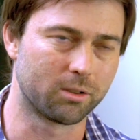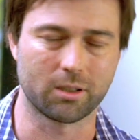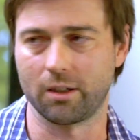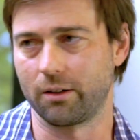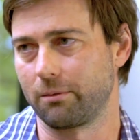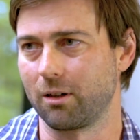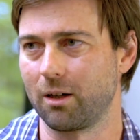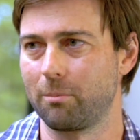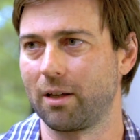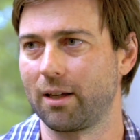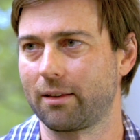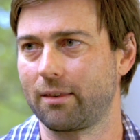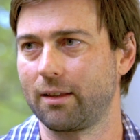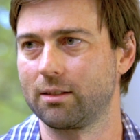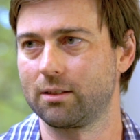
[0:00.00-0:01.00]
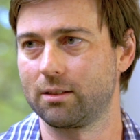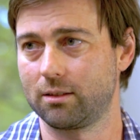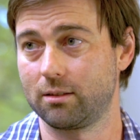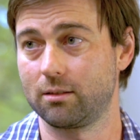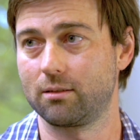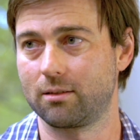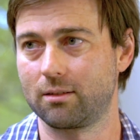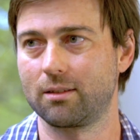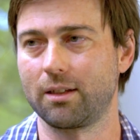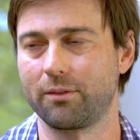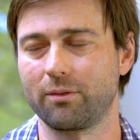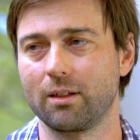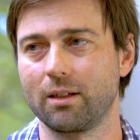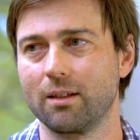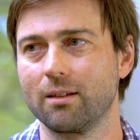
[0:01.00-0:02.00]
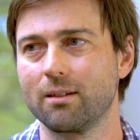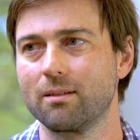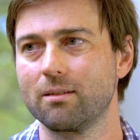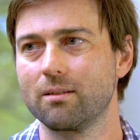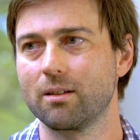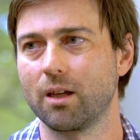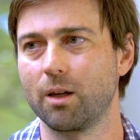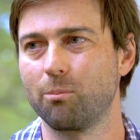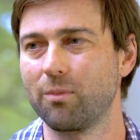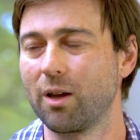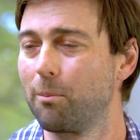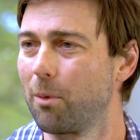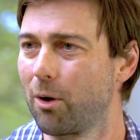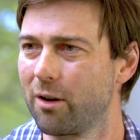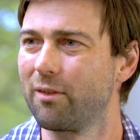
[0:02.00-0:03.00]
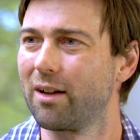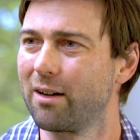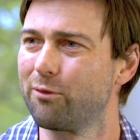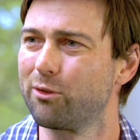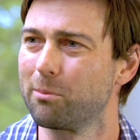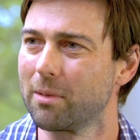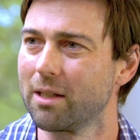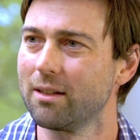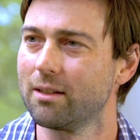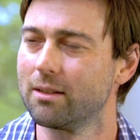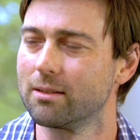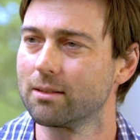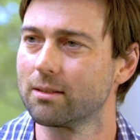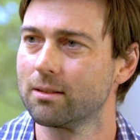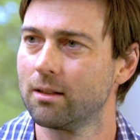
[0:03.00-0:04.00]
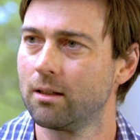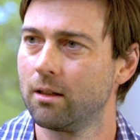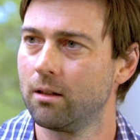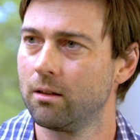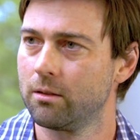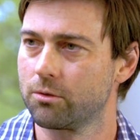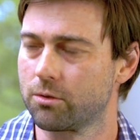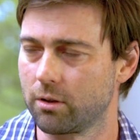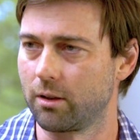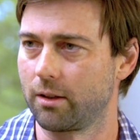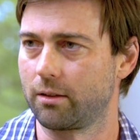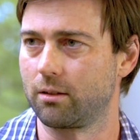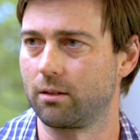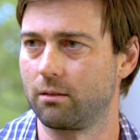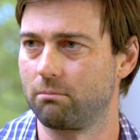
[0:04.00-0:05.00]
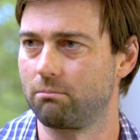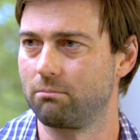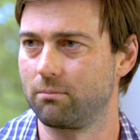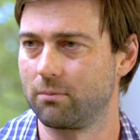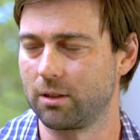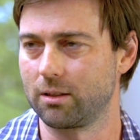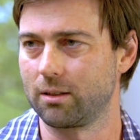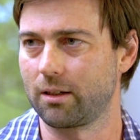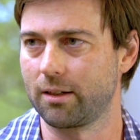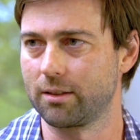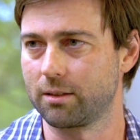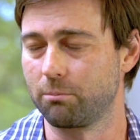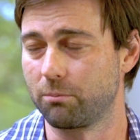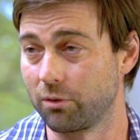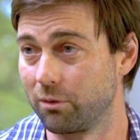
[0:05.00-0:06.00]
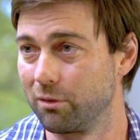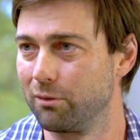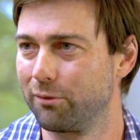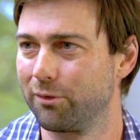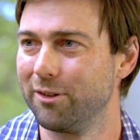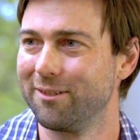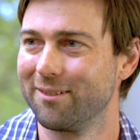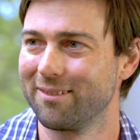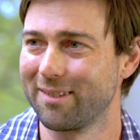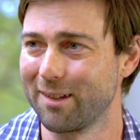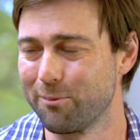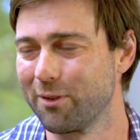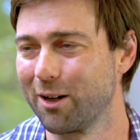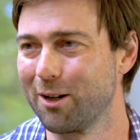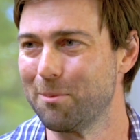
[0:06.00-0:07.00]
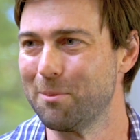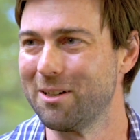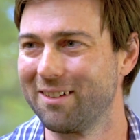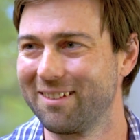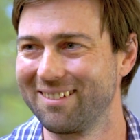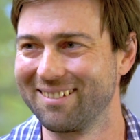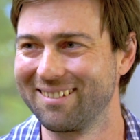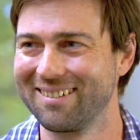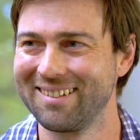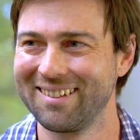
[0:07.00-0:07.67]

going right back, that's definitely a motivator for me, is trying to, I guess, improve the environment. And